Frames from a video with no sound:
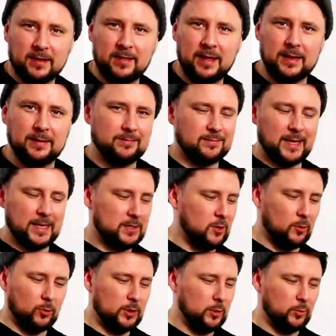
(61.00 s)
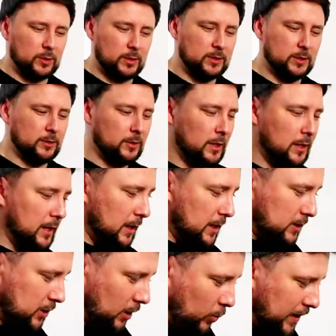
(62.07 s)
are thin. That's not what you want to do.
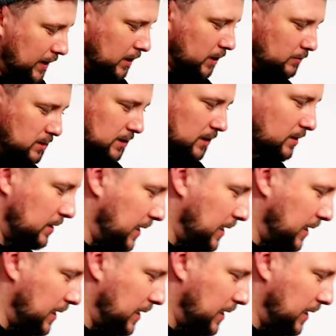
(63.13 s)
So when it comes to